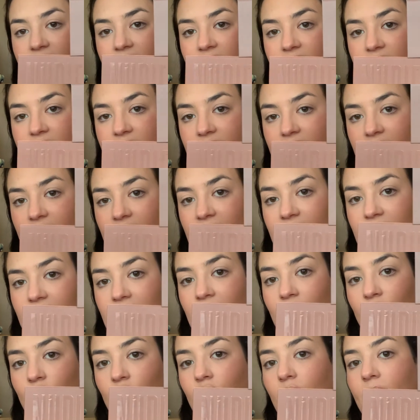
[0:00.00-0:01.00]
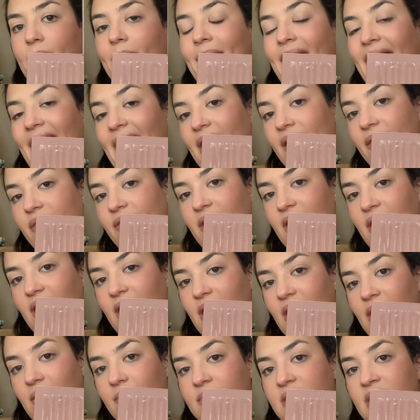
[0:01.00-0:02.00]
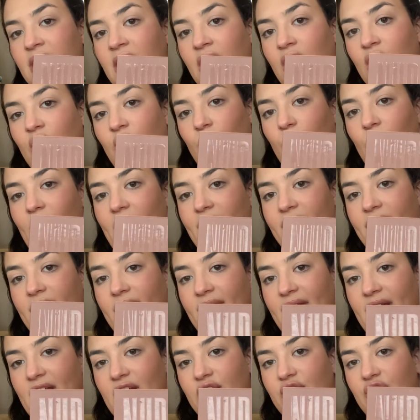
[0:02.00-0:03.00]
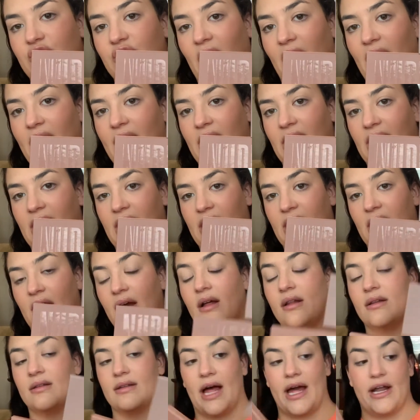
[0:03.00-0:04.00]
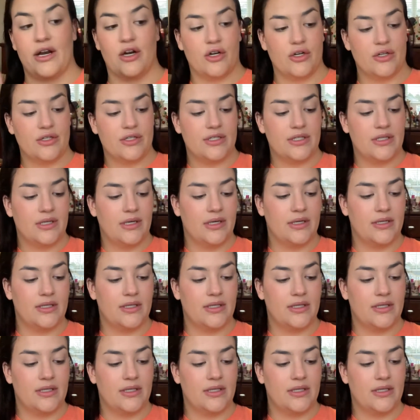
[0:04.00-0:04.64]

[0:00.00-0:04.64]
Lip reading: the whole matte themed with these shiny letters.